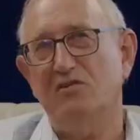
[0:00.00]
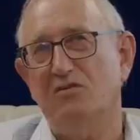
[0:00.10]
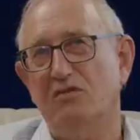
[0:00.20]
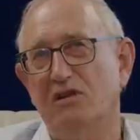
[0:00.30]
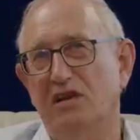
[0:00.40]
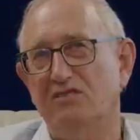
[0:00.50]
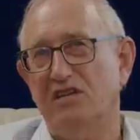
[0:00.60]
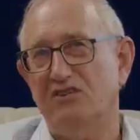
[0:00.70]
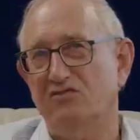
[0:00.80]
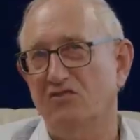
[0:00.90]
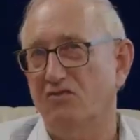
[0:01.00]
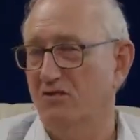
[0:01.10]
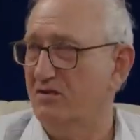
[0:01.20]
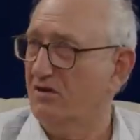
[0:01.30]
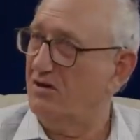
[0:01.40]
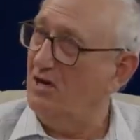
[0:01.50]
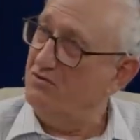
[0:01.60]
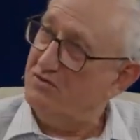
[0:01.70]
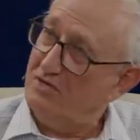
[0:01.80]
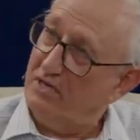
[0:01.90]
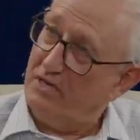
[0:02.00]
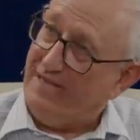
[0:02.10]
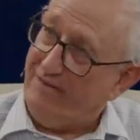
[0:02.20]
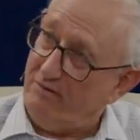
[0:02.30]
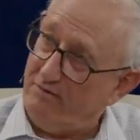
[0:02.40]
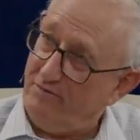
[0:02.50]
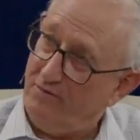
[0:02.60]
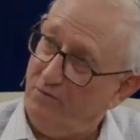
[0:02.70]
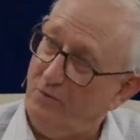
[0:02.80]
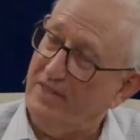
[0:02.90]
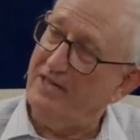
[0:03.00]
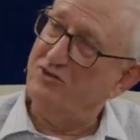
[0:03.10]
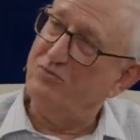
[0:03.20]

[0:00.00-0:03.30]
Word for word: an organization called the Ghostly Guild, where mm. they